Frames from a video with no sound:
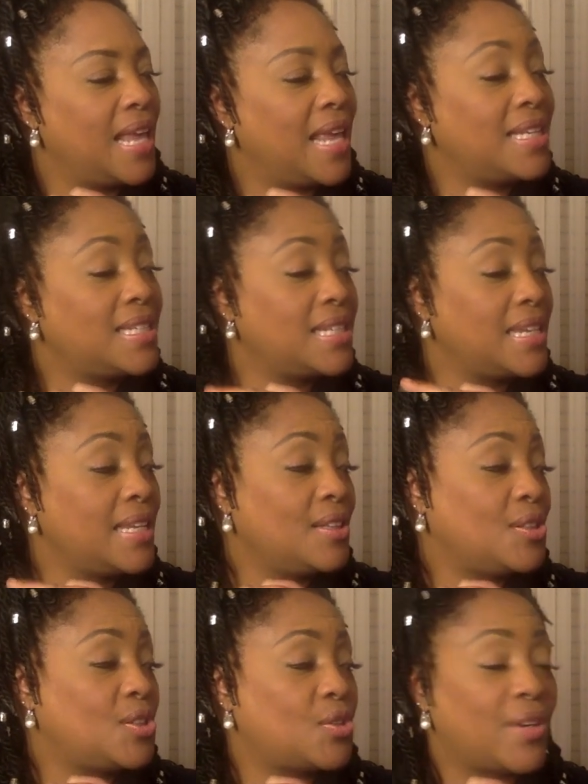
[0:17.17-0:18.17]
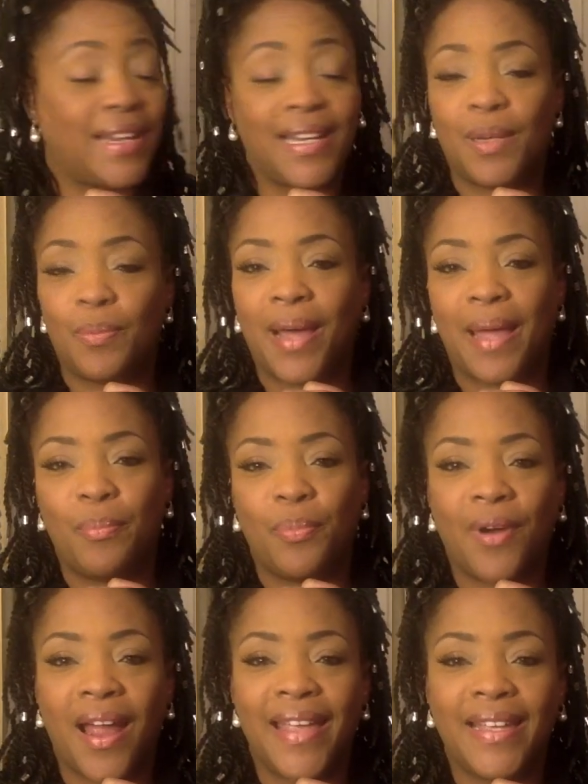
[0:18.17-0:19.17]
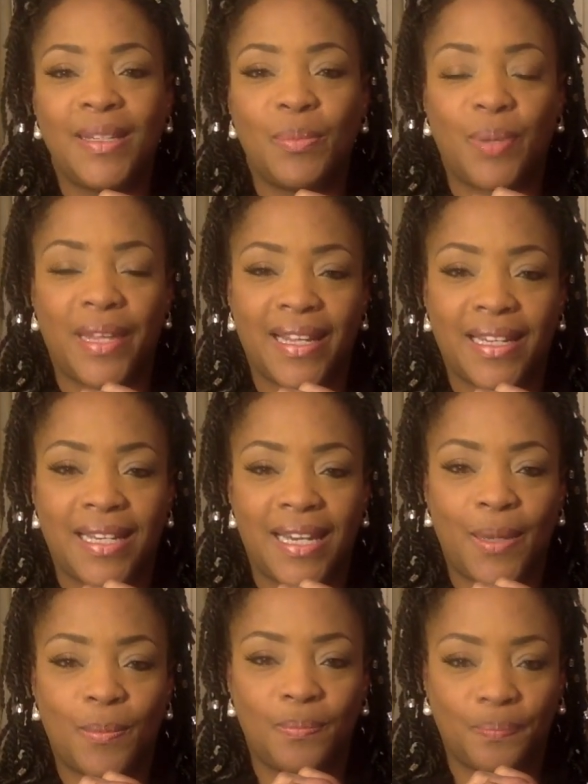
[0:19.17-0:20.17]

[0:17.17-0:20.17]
and it's illustrated by Brian Pinckney.